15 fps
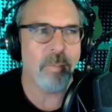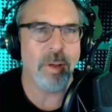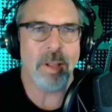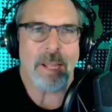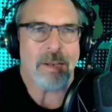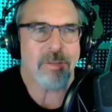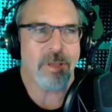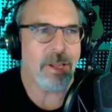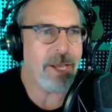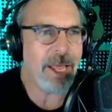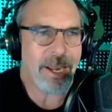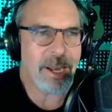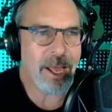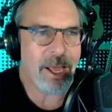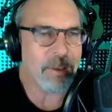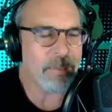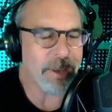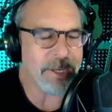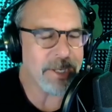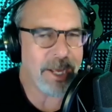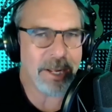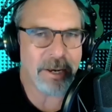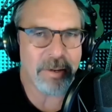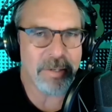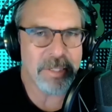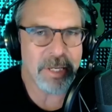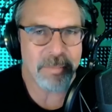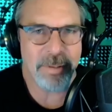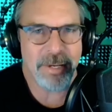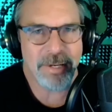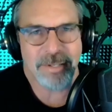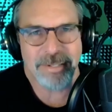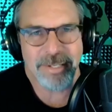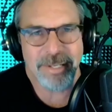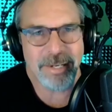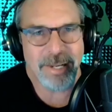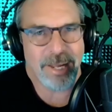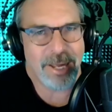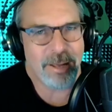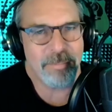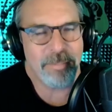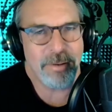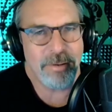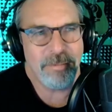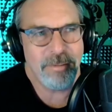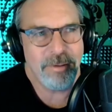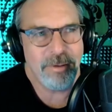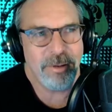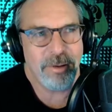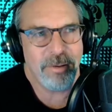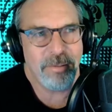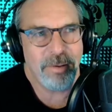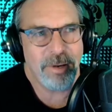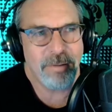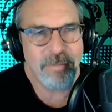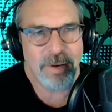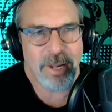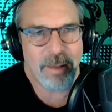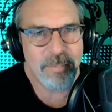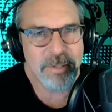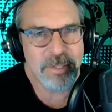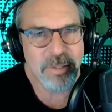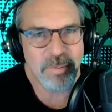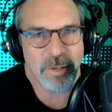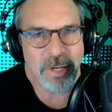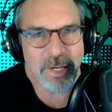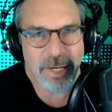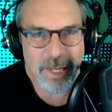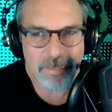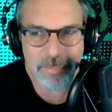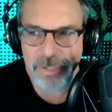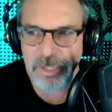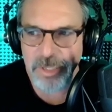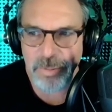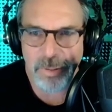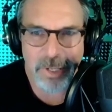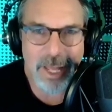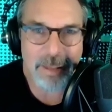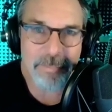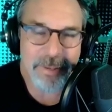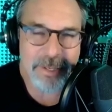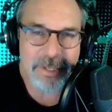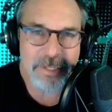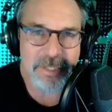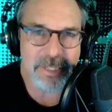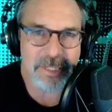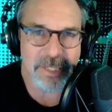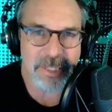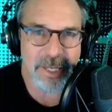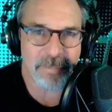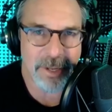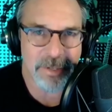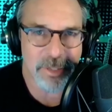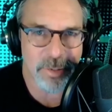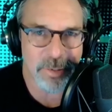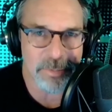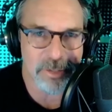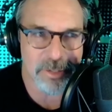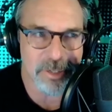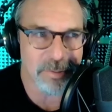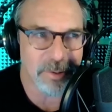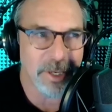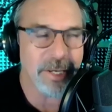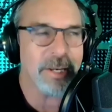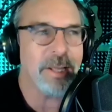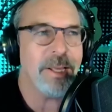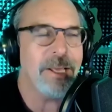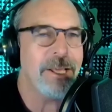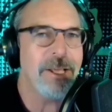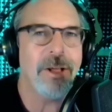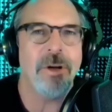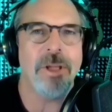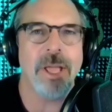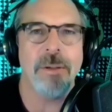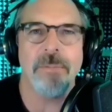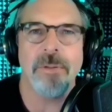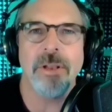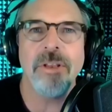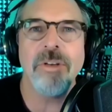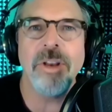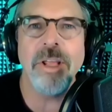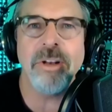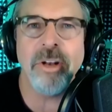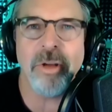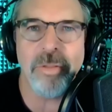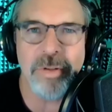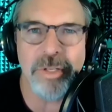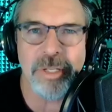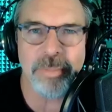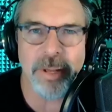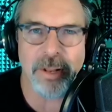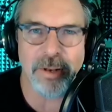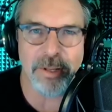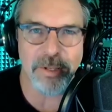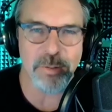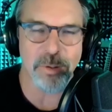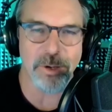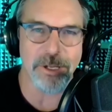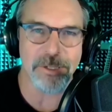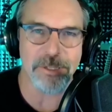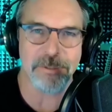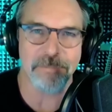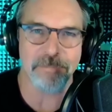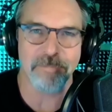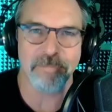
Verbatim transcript: Well, it's, and not knocking McDonald's. I no. mean, it's going to happen, you know, sure. and if it happens to one, it happens to a lot because it's the same ice cream machine, right? Yeah. Okay, you need to know this about Lizz Ryals.